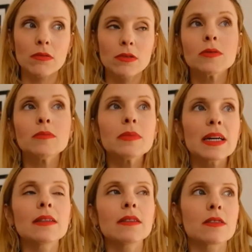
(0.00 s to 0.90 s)
your
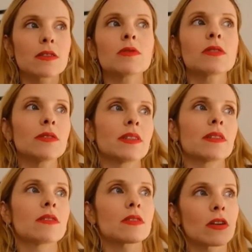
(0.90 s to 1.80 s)
mind it's almost living
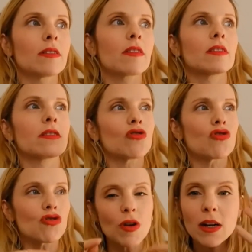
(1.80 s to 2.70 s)
this constant
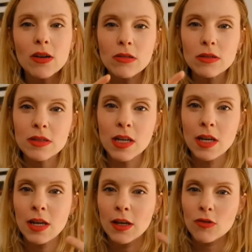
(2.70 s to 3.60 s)
struggles
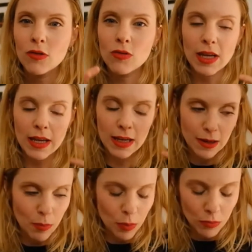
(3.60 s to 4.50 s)
to like
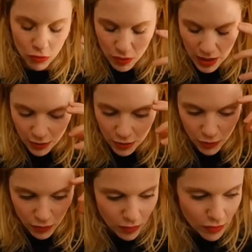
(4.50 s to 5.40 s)
put together
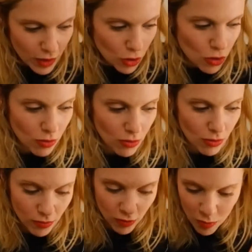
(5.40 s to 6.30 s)

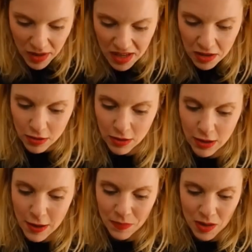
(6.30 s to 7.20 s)
sensation
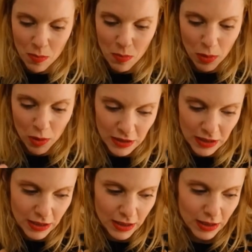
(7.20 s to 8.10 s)
smell
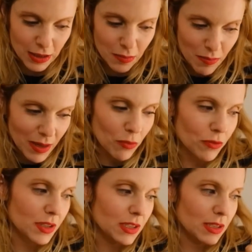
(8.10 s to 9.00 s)
bodily
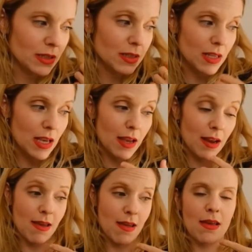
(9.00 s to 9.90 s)
memories
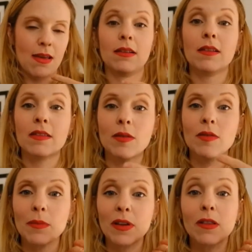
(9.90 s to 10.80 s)
and and and at the same
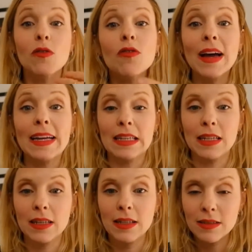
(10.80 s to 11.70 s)
time it's
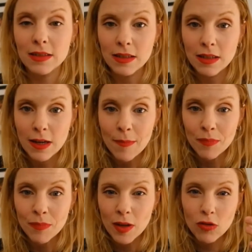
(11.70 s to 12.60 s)
fighting it
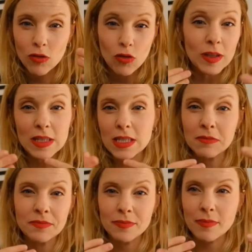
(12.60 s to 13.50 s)
so
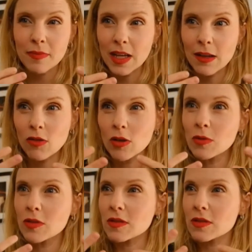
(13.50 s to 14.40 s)
it's it's
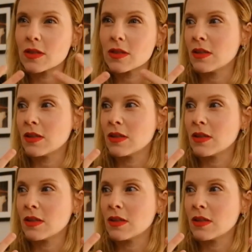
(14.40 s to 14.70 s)
almost